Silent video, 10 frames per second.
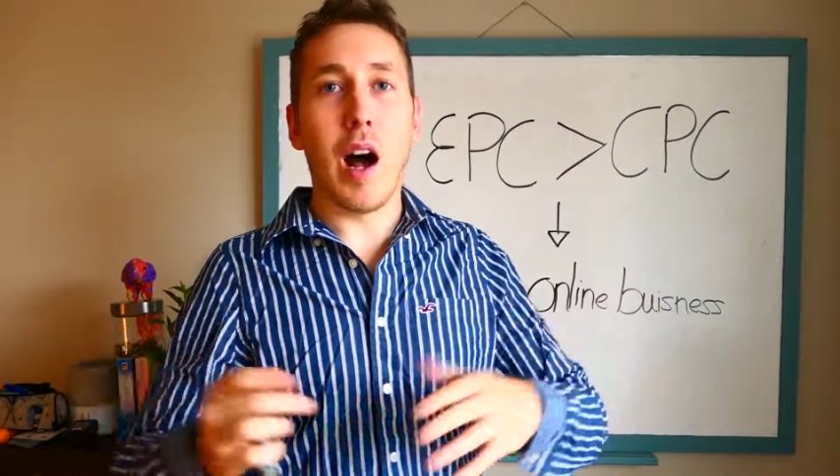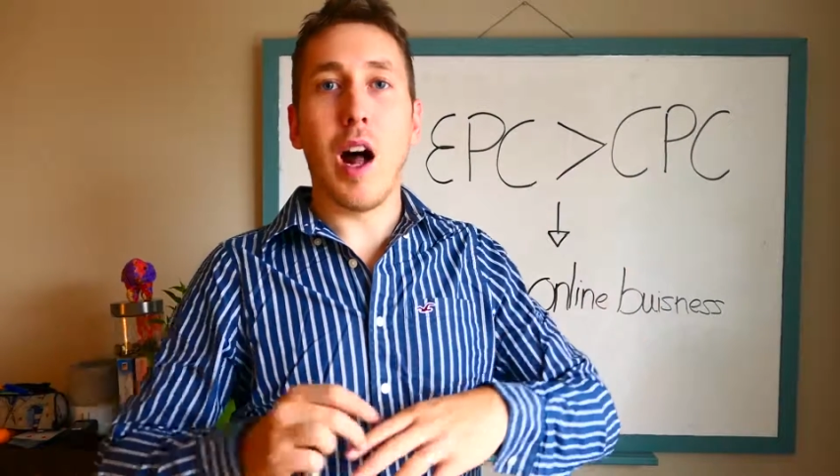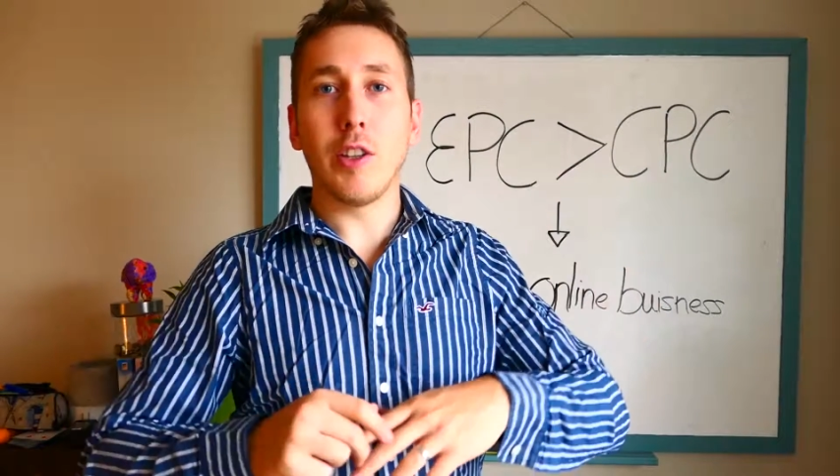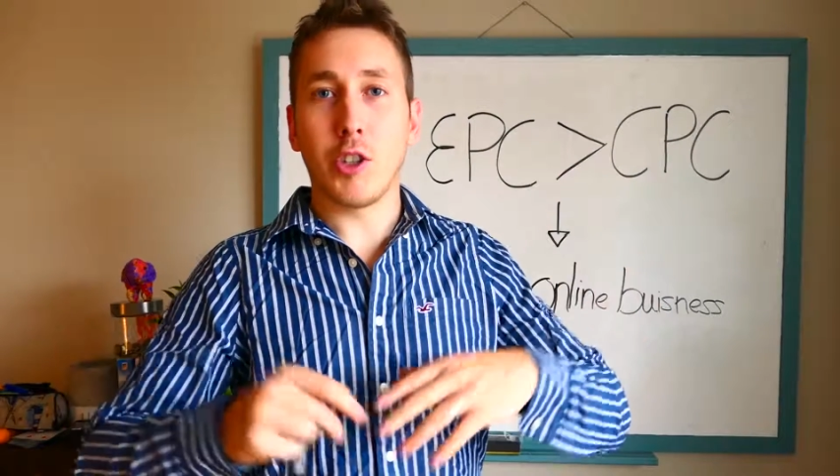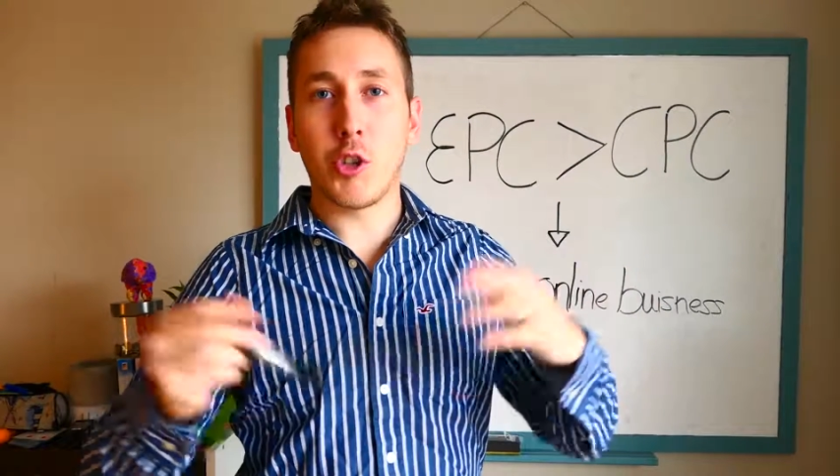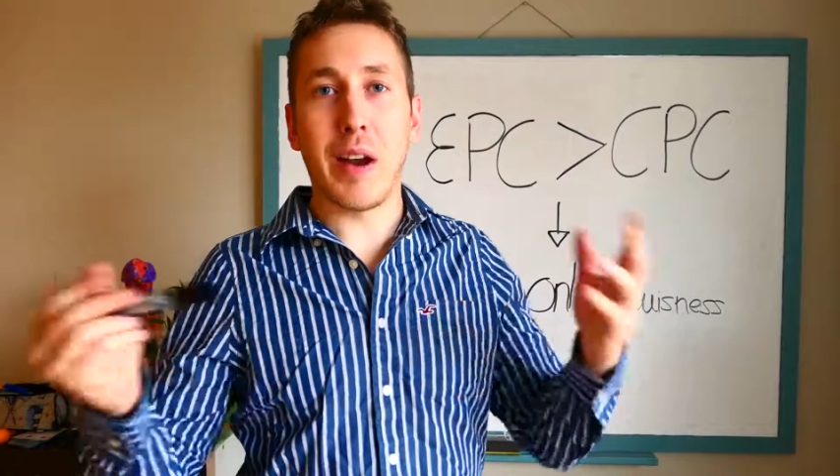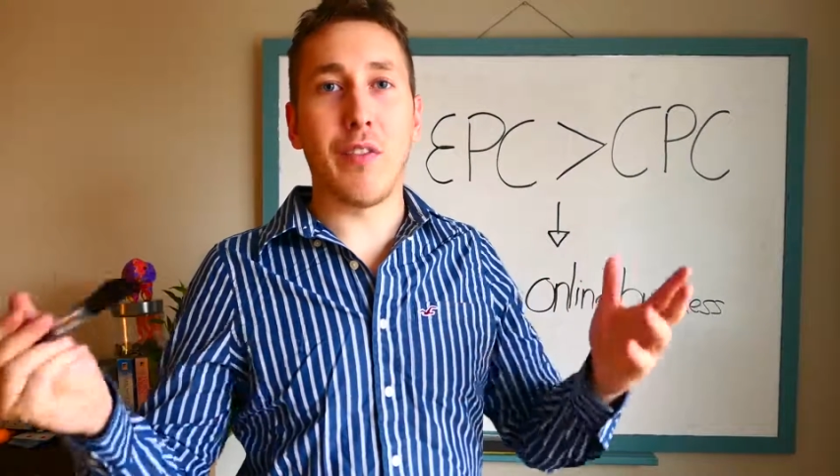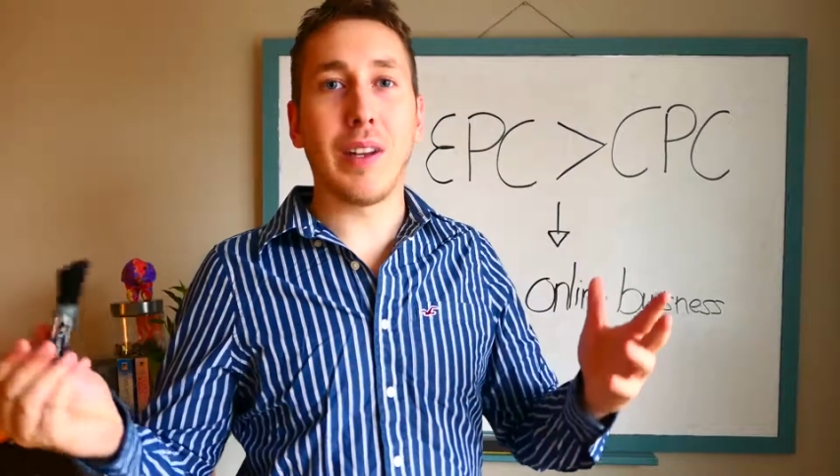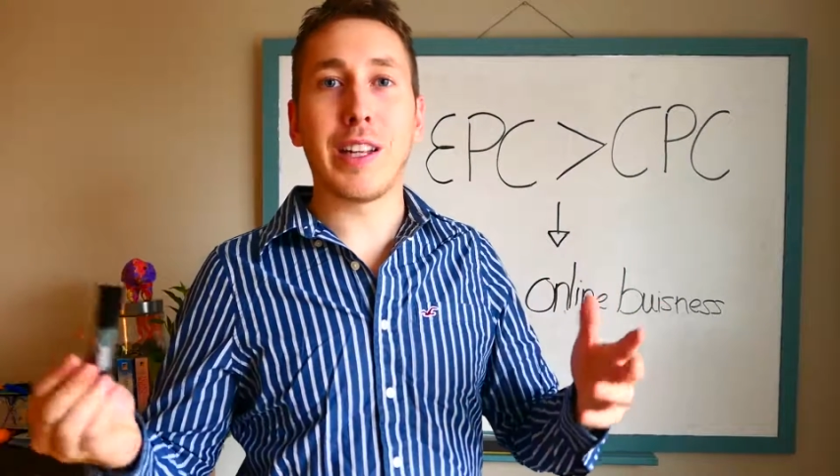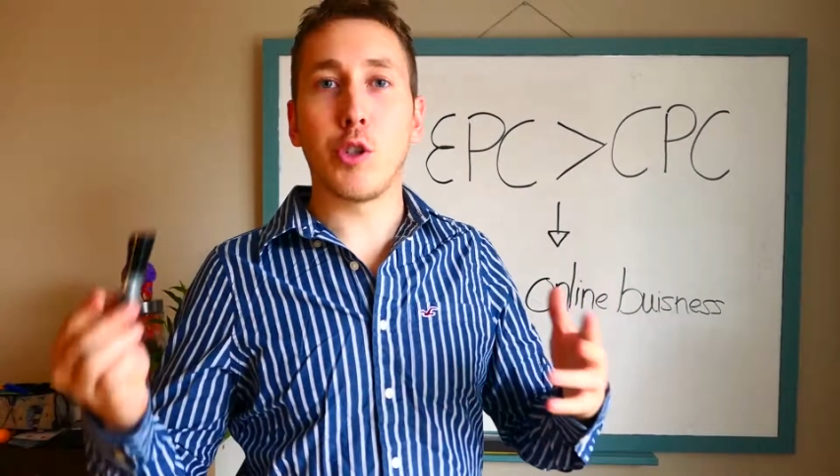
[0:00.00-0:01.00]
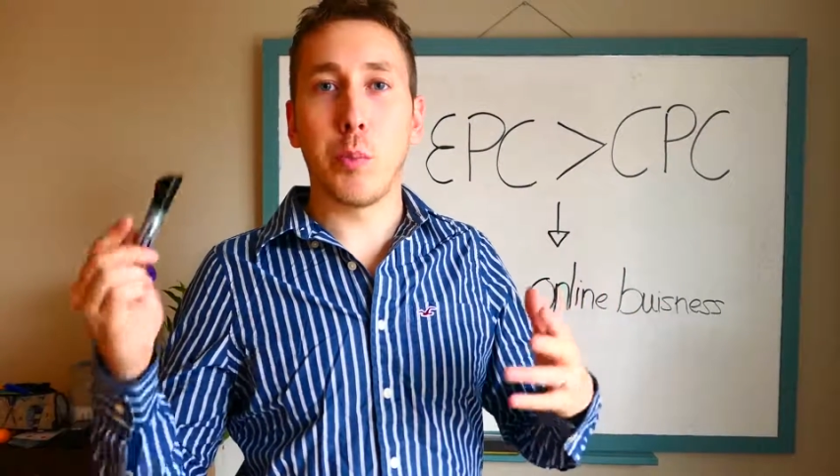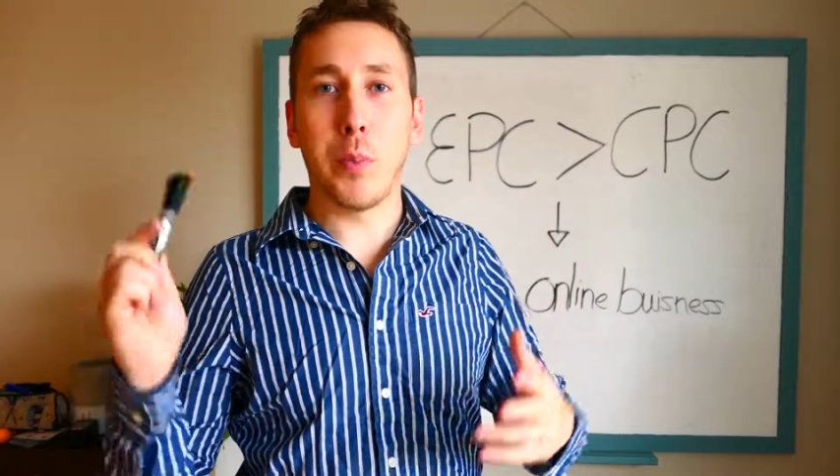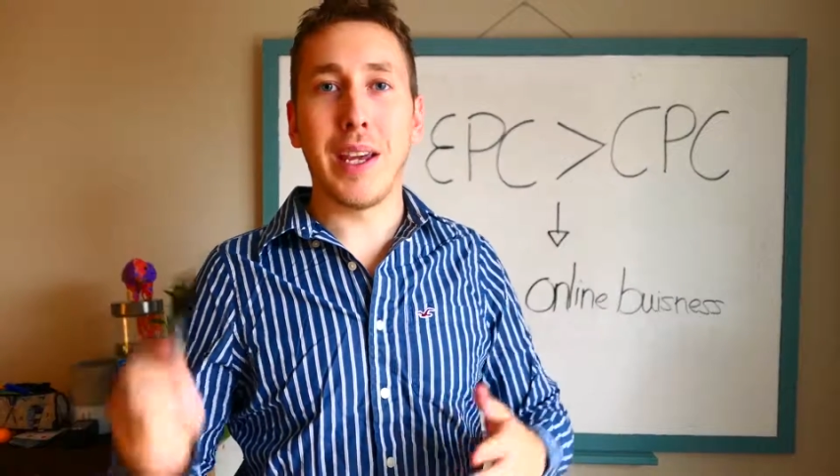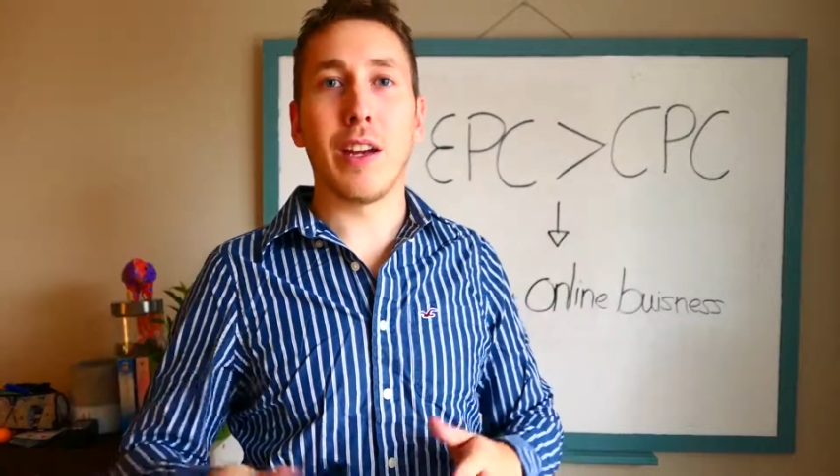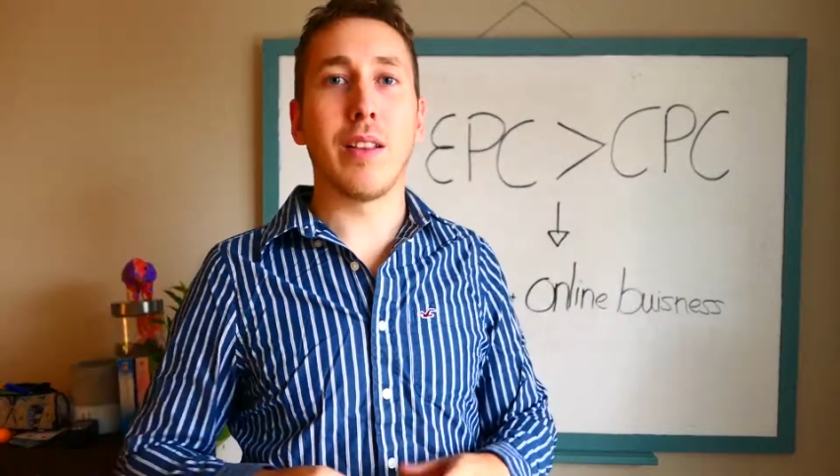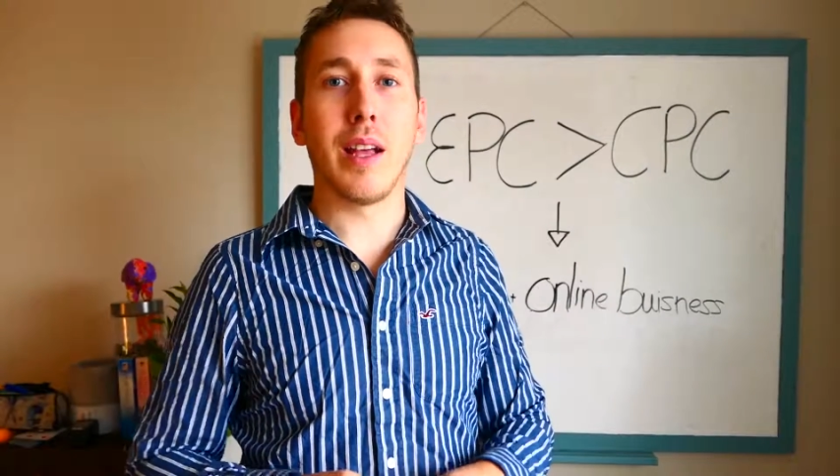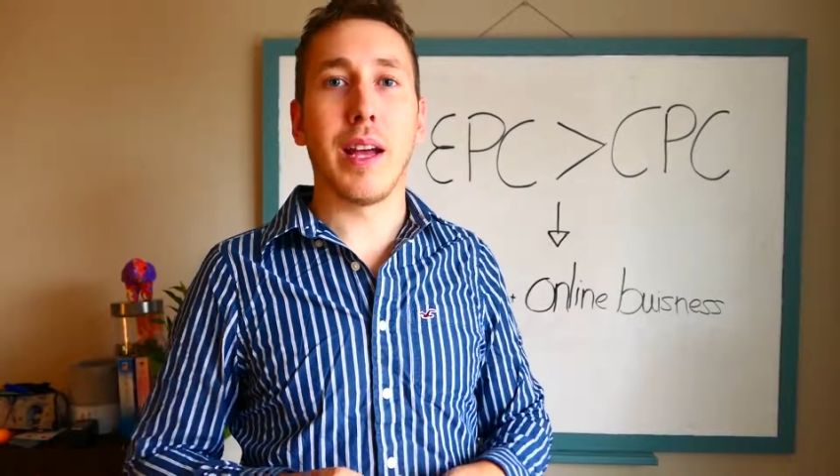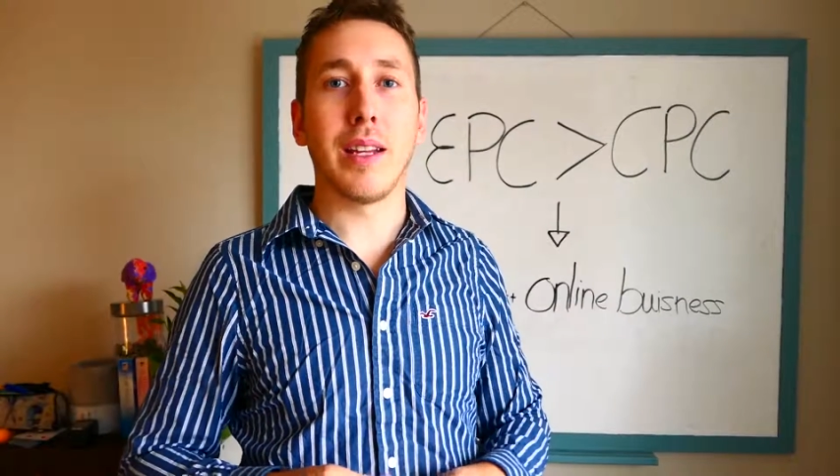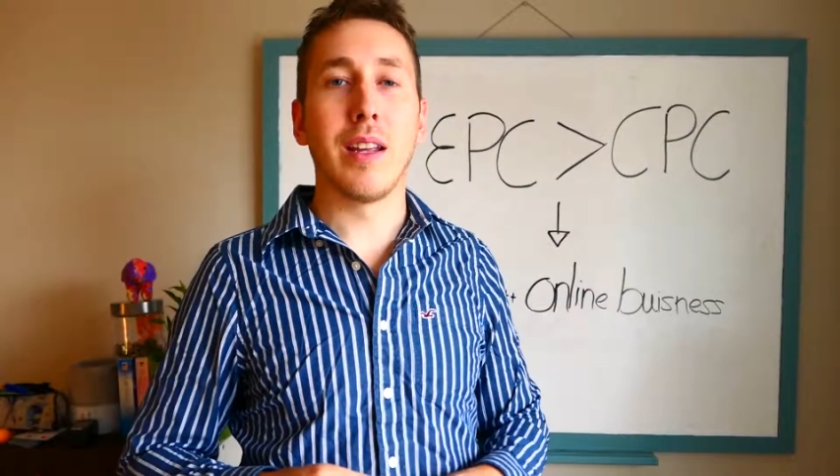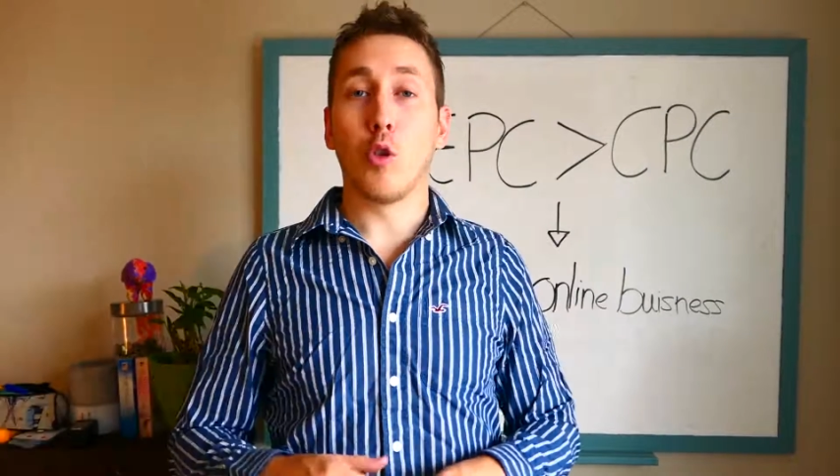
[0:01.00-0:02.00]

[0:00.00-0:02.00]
All the traffic that you pay online